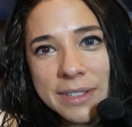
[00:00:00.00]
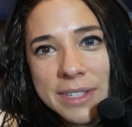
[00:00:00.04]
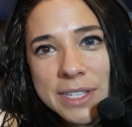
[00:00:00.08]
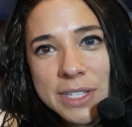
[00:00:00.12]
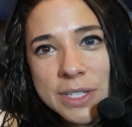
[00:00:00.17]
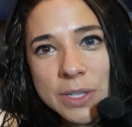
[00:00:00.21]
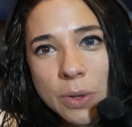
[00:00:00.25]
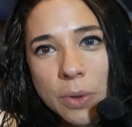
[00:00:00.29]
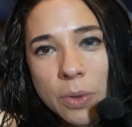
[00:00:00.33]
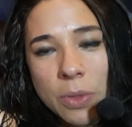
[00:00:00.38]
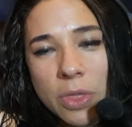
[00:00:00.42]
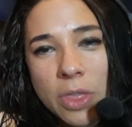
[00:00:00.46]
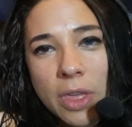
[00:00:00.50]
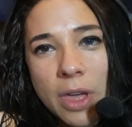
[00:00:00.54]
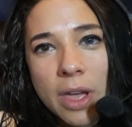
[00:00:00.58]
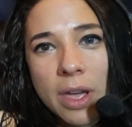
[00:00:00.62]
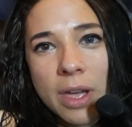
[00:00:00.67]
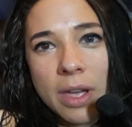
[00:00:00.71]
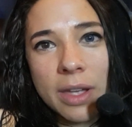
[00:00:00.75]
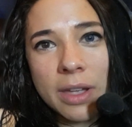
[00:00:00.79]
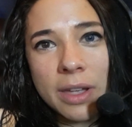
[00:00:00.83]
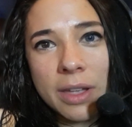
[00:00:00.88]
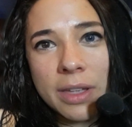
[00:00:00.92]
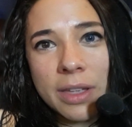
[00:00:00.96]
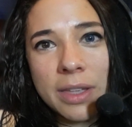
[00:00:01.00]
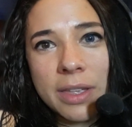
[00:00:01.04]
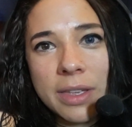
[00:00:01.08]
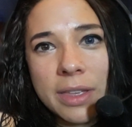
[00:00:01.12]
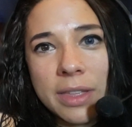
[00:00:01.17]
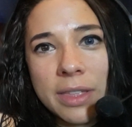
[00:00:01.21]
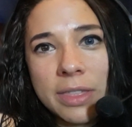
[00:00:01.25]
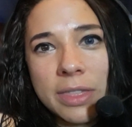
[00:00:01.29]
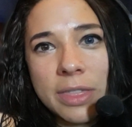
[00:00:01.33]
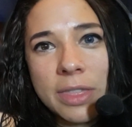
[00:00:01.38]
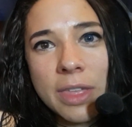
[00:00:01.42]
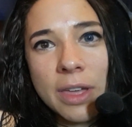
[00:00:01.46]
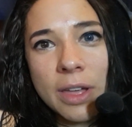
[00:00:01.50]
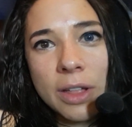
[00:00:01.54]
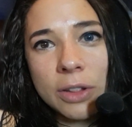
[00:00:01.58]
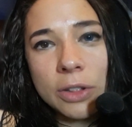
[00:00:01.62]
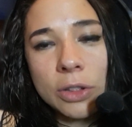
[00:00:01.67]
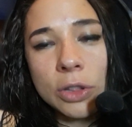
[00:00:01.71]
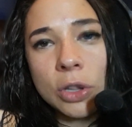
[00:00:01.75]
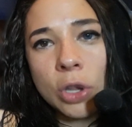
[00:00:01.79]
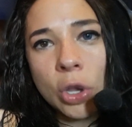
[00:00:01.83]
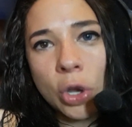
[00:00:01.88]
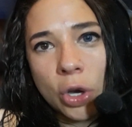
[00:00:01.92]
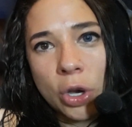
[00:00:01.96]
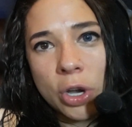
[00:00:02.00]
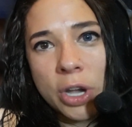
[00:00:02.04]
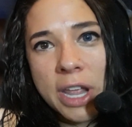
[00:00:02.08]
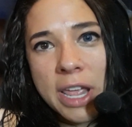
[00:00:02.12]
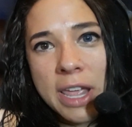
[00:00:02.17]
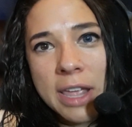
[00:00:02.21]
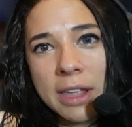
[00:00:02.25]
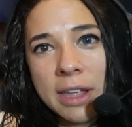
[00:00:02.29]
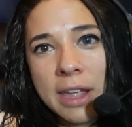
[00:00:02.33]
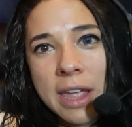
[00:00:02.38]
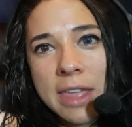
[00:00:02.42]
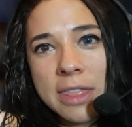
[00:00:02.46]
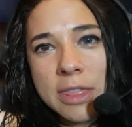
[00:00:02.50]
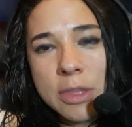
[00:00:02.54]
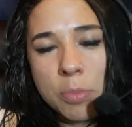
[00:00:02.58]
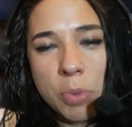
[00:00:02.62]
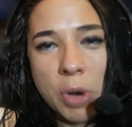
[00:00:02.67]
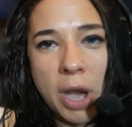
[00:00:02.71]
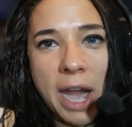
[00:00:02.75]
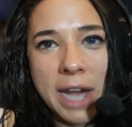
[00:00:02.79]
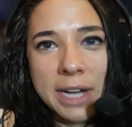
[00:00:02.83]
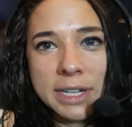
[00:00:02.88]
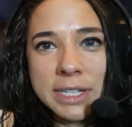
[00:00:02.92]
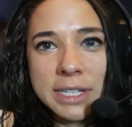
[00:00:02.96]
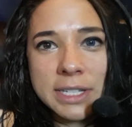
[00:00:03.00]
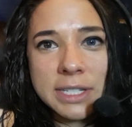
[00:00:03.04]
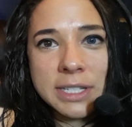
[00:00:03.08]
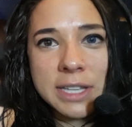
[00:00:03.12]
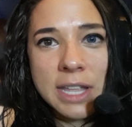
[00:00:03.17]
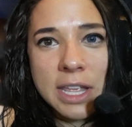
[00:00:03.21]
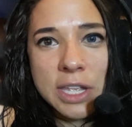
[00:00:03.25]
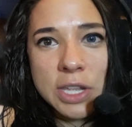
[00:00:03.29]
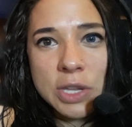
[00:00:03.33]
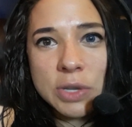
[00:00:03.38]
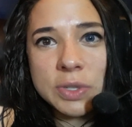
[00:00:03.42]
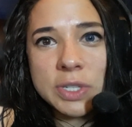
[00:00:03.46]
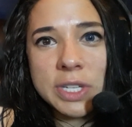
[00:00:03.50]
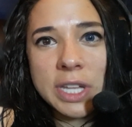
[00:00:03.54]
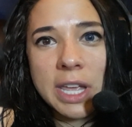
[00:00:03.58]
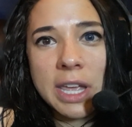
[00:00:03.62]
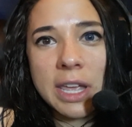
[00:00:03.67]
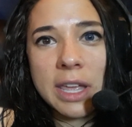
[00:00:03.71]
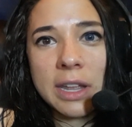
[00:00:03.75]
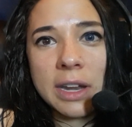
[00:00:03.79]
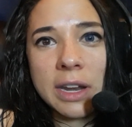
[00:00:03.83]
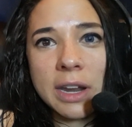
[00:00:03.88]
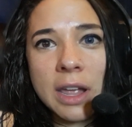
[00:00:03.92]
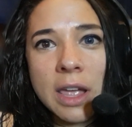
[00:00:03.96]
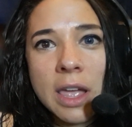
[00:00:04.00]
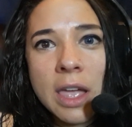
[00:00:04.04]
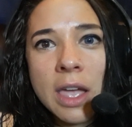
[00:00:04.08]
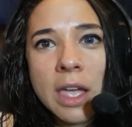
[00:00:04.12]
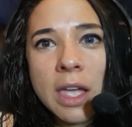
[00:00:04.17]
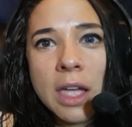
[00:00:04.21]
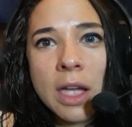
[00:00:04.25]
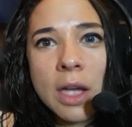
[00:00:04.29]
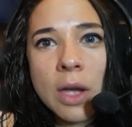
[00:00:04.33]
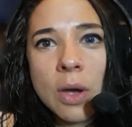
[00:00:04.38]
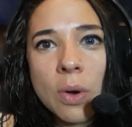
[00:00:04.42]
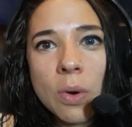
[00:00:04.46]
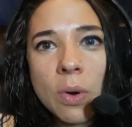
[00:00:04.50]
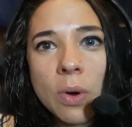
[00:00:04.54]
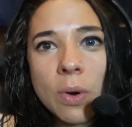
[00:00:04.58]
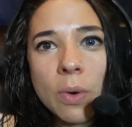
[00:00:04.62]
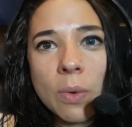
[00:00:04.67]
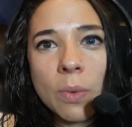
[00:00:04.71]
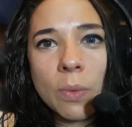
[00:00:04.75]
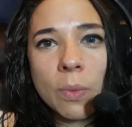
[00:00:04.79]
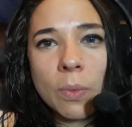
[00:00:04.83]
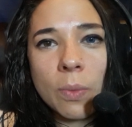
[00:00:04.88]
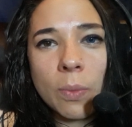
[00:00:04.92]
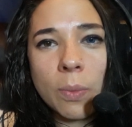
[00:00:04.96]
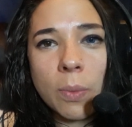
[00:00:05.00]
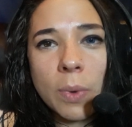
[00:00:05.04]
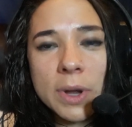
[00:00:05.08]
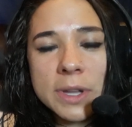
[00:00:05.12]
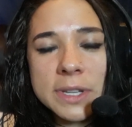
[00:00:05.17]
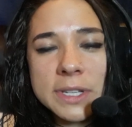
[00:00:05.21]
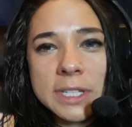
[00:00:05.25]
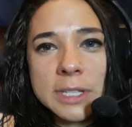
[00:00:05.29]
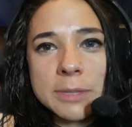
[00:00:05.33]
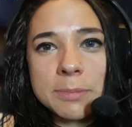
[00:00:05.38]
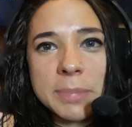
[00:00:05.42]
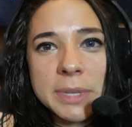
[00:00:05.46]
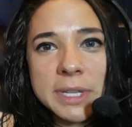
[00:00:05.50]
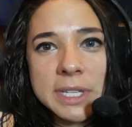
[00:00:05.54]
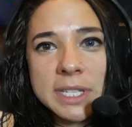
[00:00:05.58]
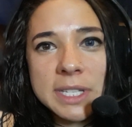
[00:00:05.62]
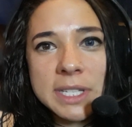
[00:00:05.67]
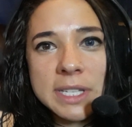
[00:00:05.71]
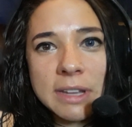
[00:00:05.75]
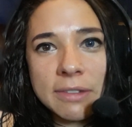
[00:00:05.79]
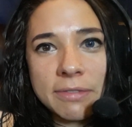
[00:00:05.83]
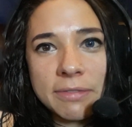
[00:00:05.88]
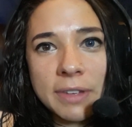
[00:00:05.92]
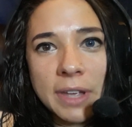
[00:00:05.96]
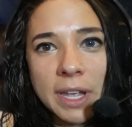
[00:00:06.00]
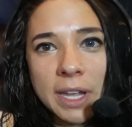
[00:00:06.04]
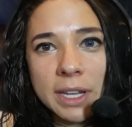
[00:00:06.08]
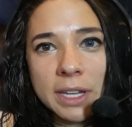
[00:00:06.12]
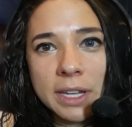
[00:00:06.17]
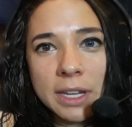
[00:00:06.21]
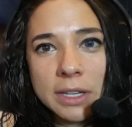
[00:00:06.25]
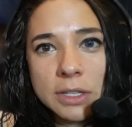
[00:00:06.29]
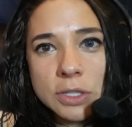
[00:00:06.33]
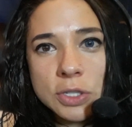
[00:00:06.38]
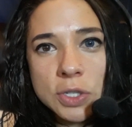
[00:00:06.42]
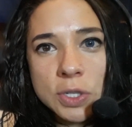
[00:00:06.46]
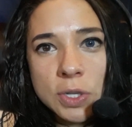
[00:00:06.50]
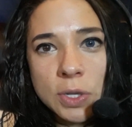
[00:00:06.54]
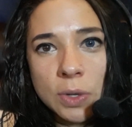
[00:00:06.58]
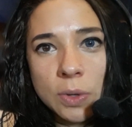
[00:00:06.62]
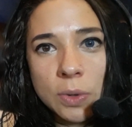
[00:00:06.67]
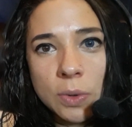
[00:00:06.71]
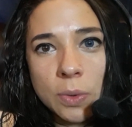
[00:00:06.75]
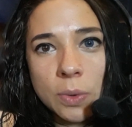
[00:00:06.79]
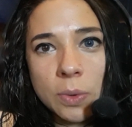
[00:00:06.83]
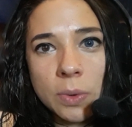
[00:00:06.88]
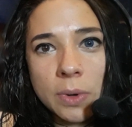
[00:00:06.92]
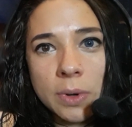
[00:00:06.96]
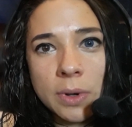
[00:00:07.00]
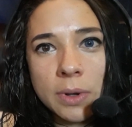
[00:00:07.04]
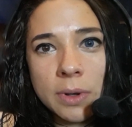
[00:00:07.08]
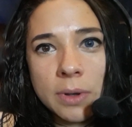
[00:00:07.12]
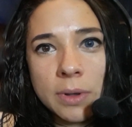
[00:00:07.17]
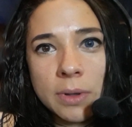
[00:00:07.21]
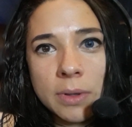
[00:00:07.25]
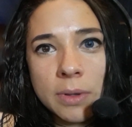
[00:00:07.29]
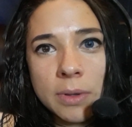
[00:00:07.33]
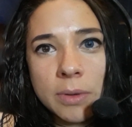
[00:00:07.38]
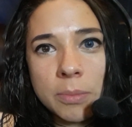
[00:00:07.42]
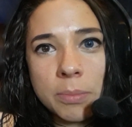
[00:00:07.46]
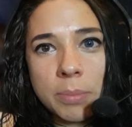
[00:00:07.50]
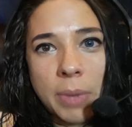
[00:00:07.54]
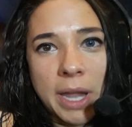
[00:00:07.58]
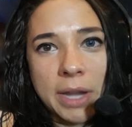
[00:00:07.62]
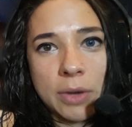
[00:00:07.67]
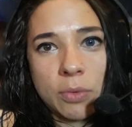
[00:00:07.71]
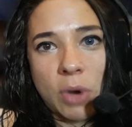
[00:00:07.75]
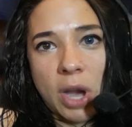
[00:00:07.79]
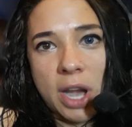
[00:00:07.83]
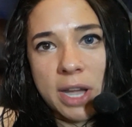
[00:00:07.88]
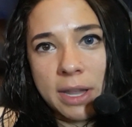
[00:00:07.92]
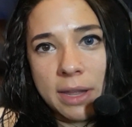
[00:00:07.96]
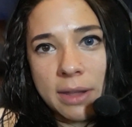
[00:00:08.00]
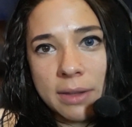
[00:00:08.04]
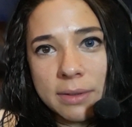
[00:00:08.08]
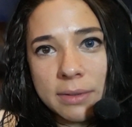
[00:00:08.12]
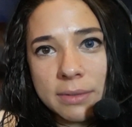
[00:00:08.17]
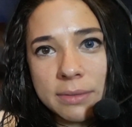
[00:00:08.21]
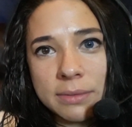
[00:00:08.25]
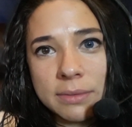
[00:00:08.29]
So the learning and the practice that you did was specific to bike riding.